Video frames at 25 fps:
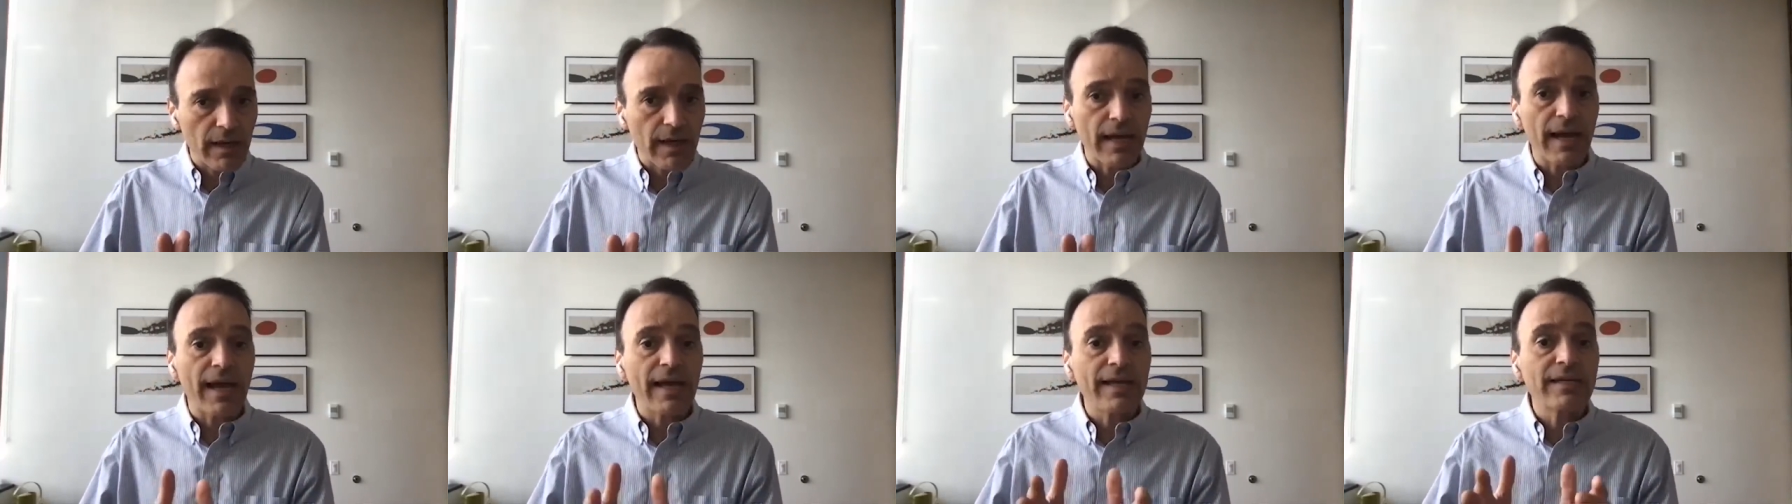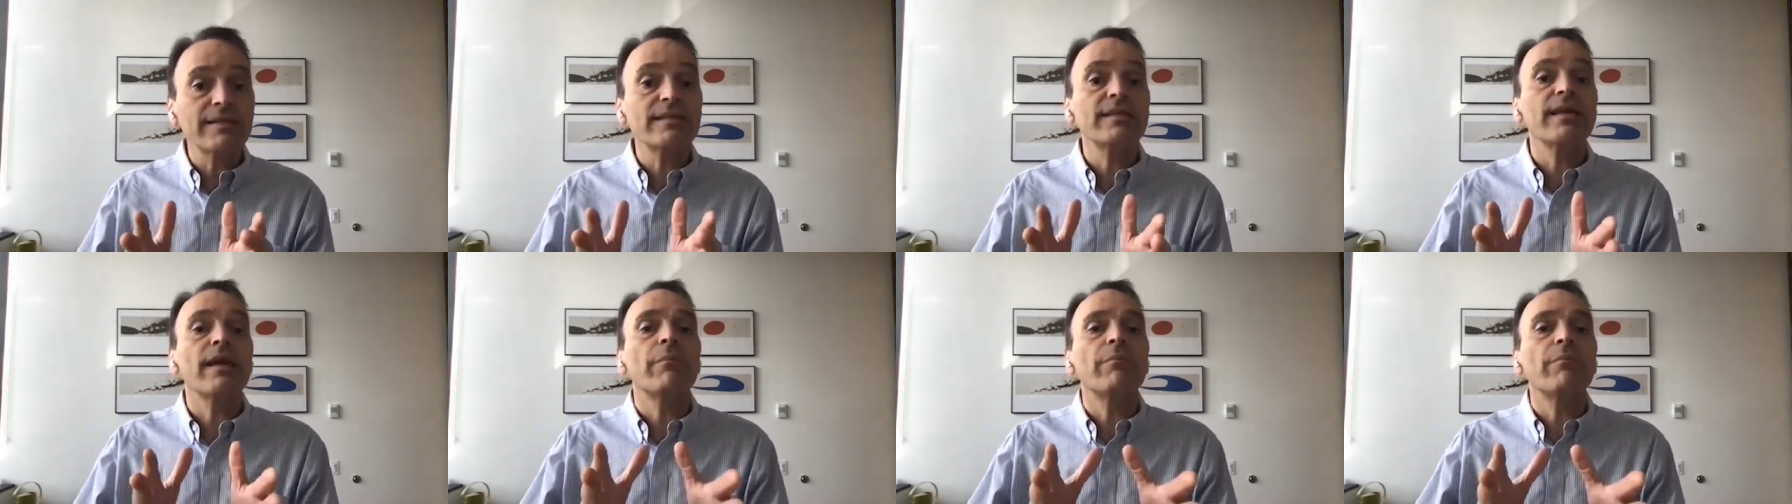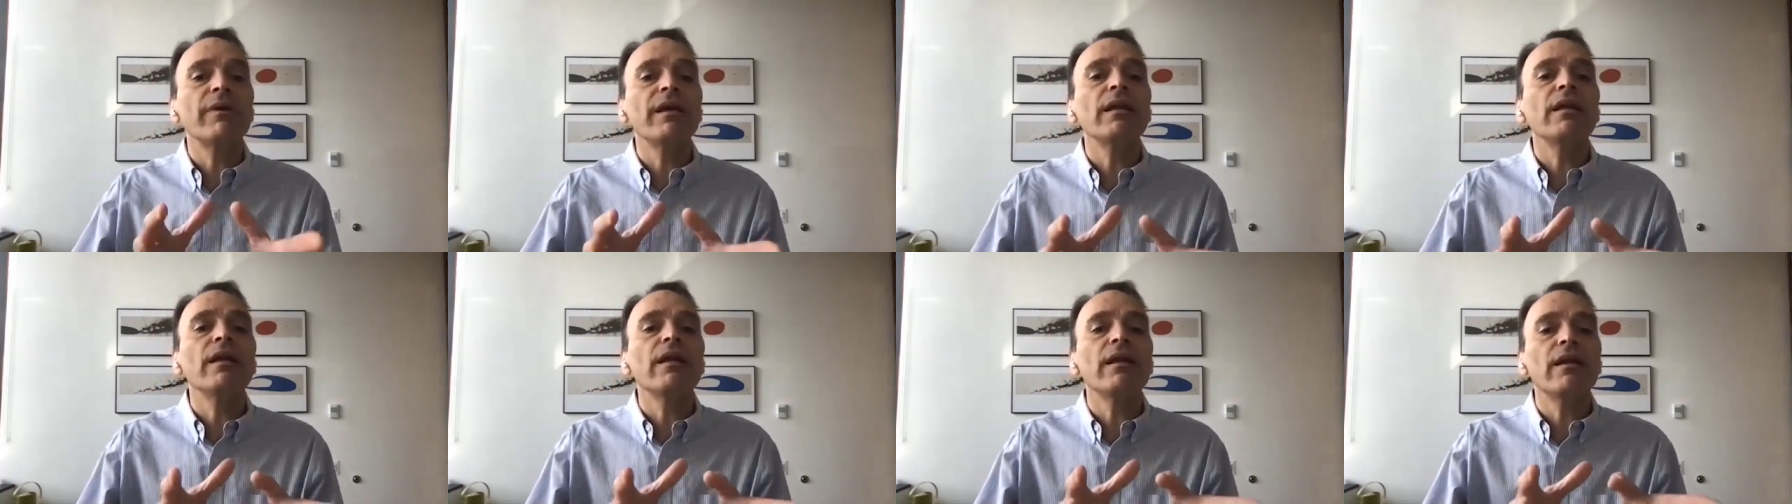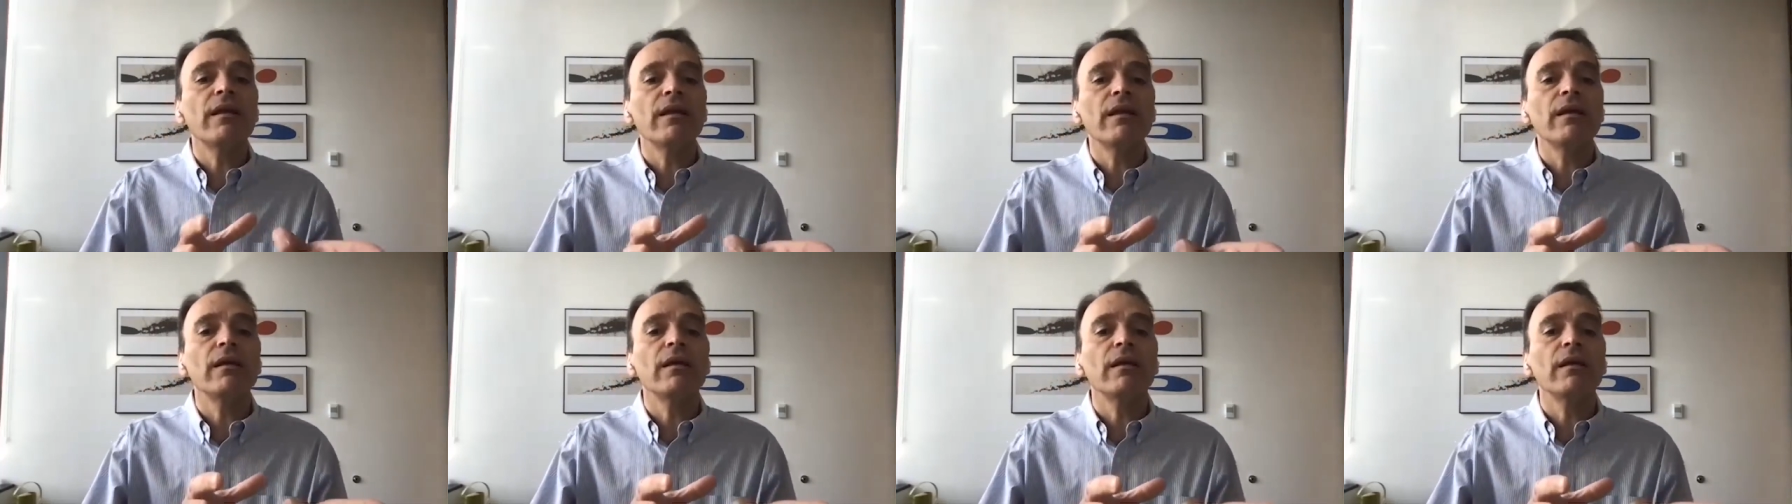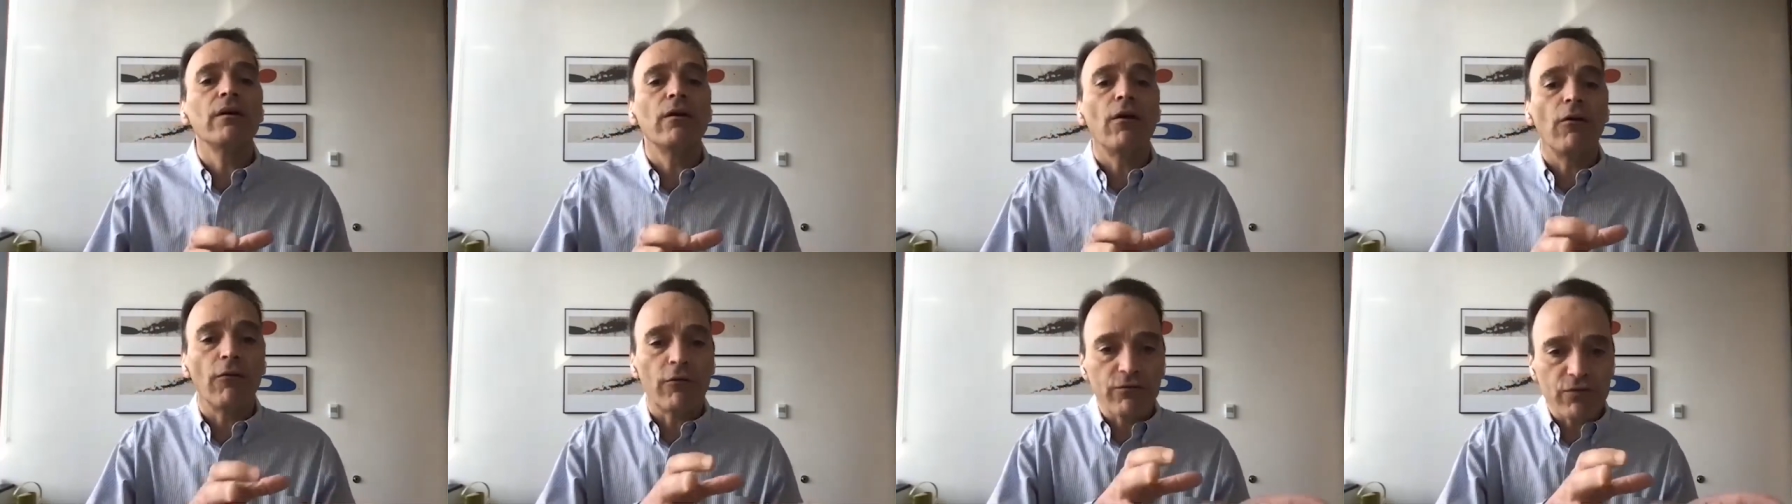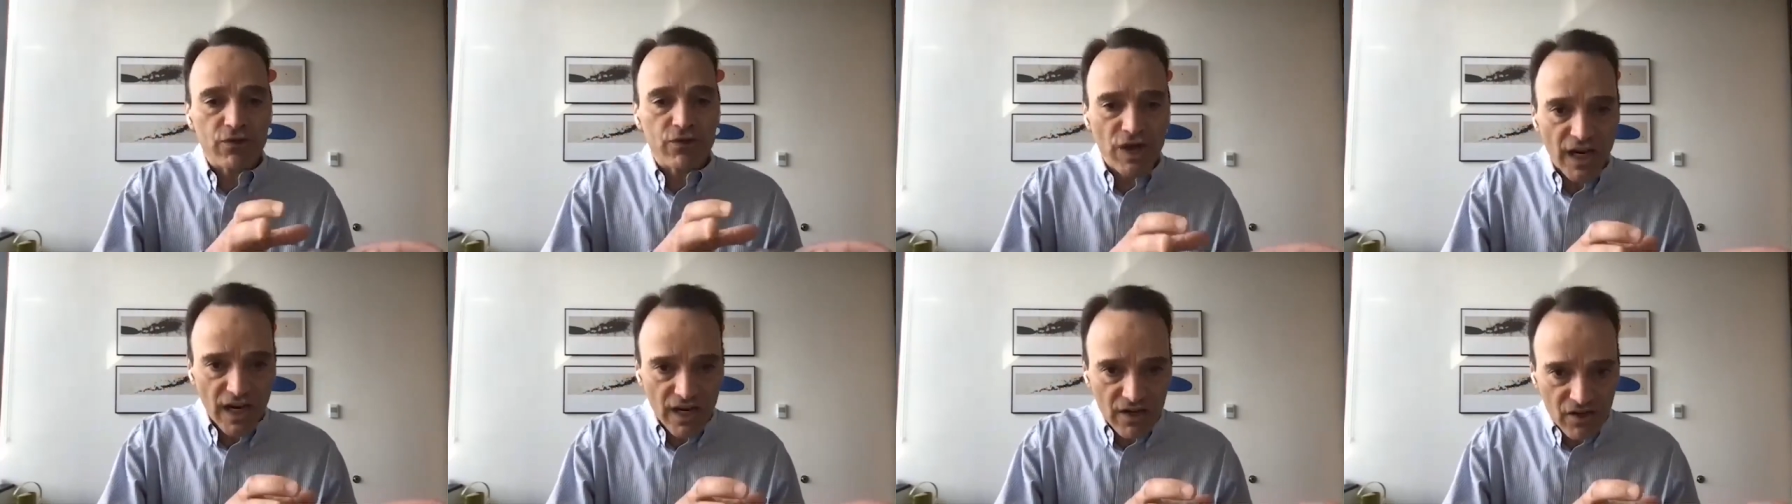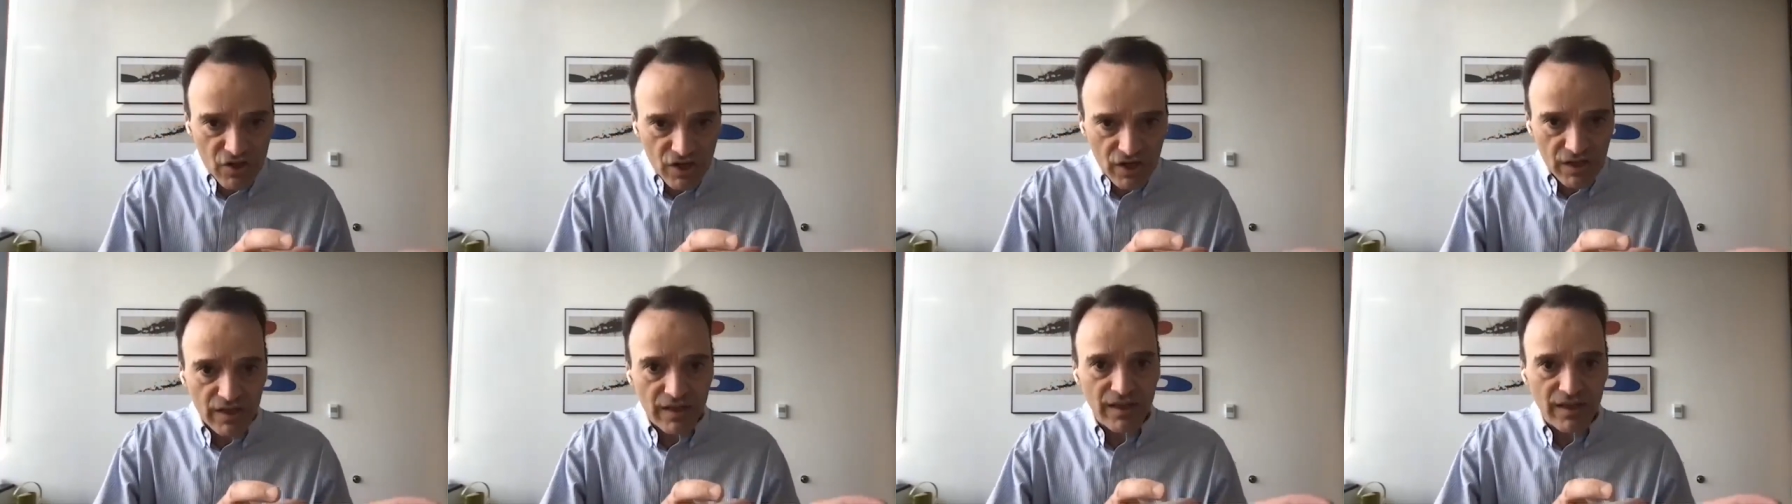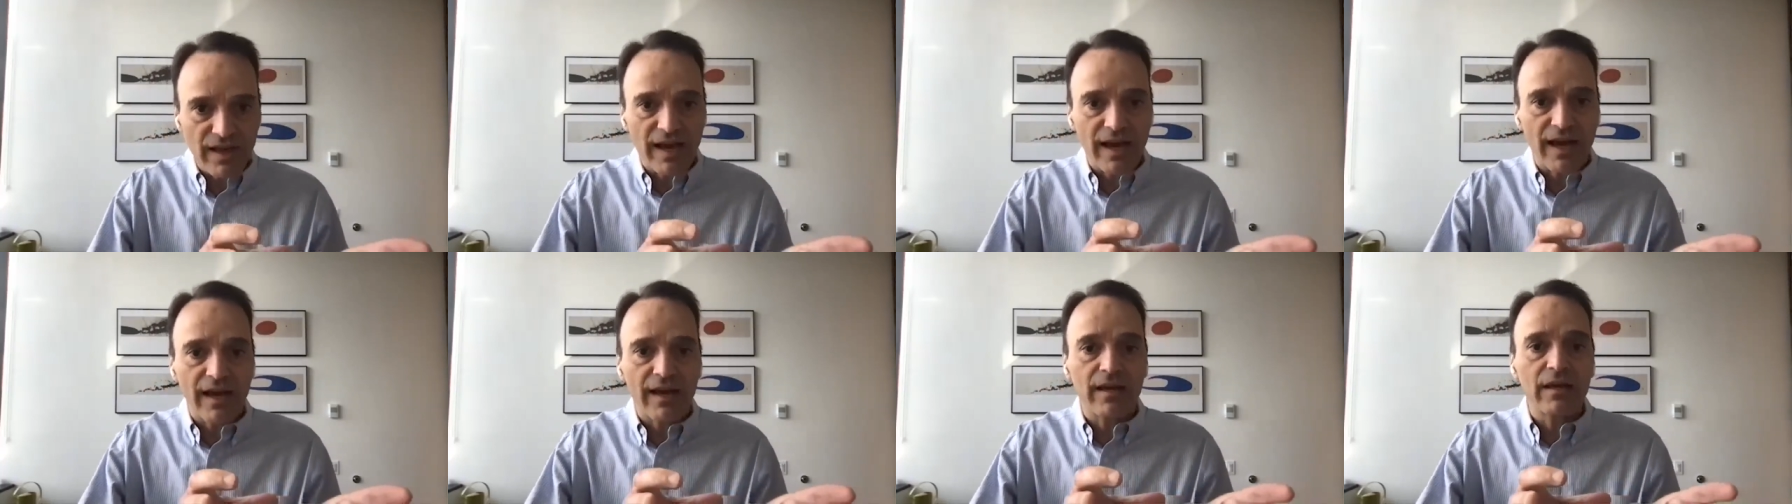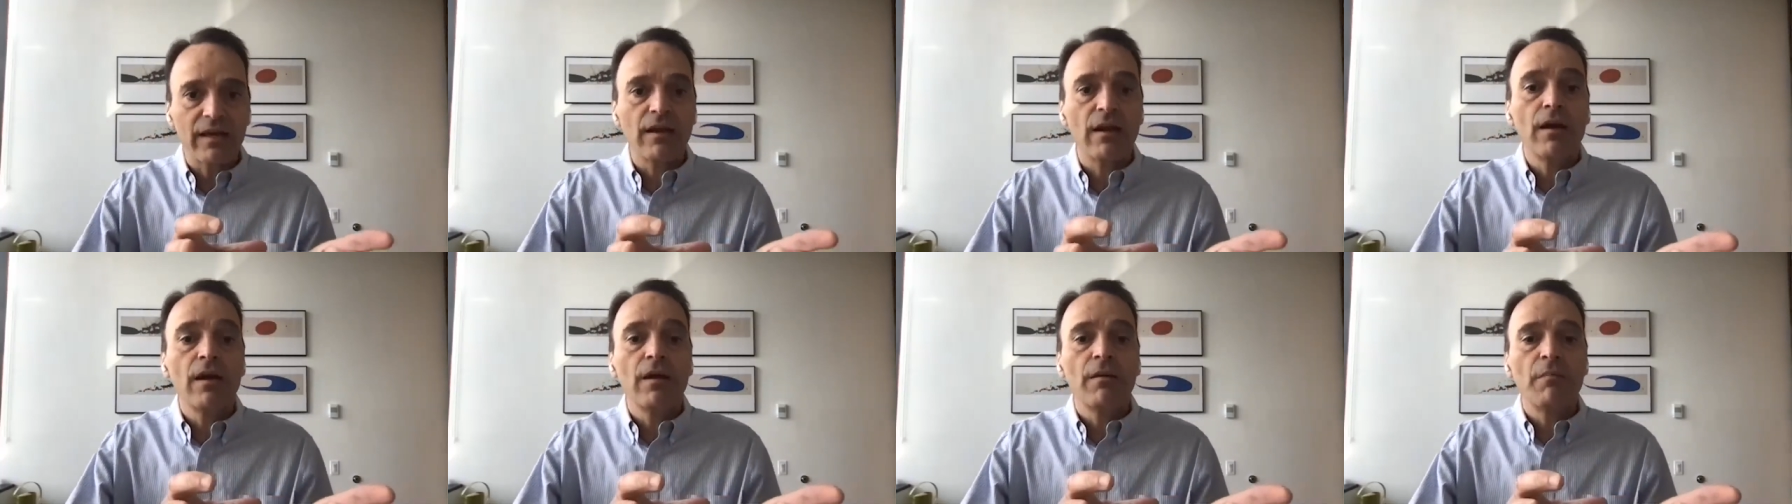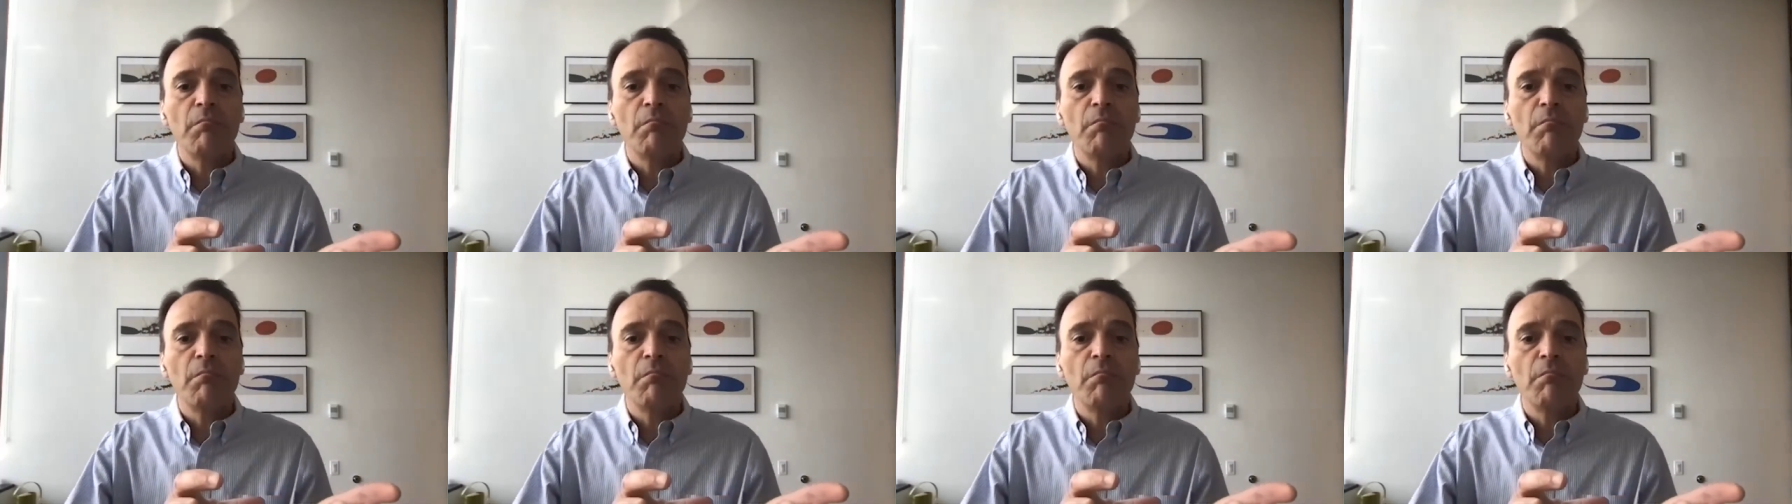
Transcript: has the ability of changing that